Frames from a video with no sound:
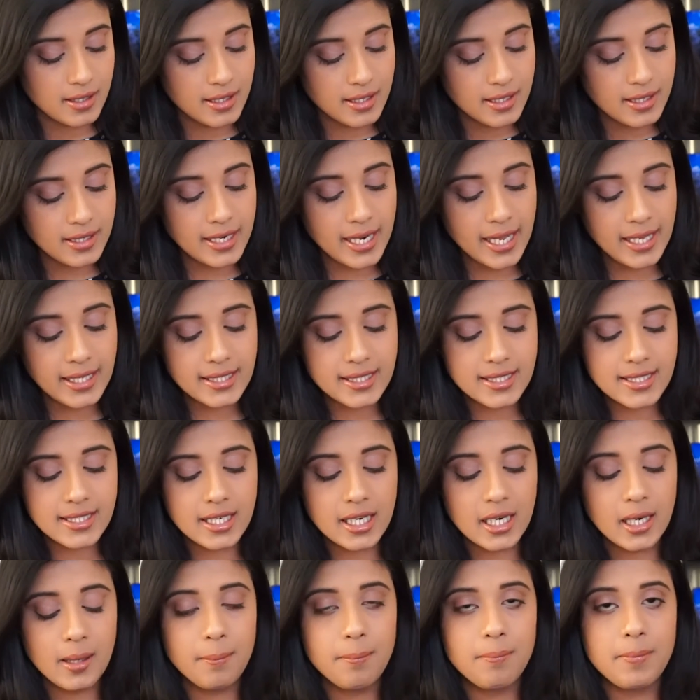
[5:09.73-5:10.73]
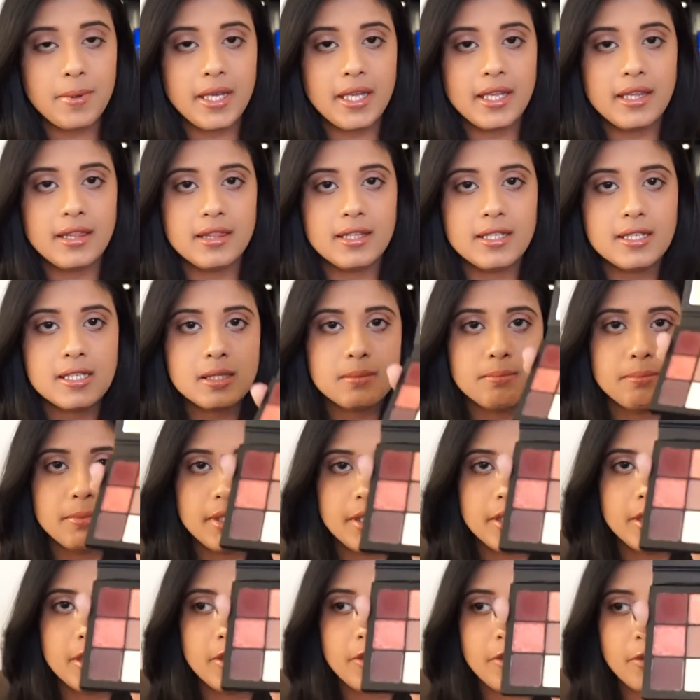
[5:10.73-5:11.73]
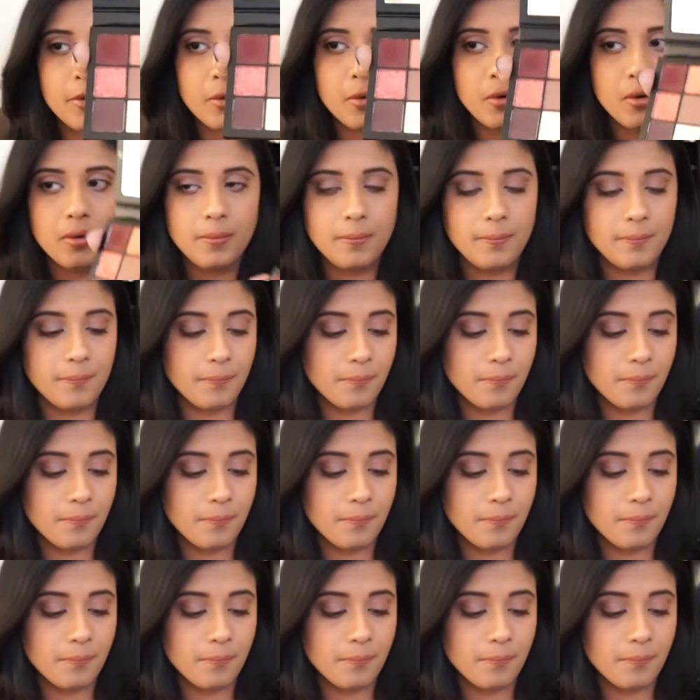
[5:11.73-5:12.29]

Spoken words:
Next up in this middle row,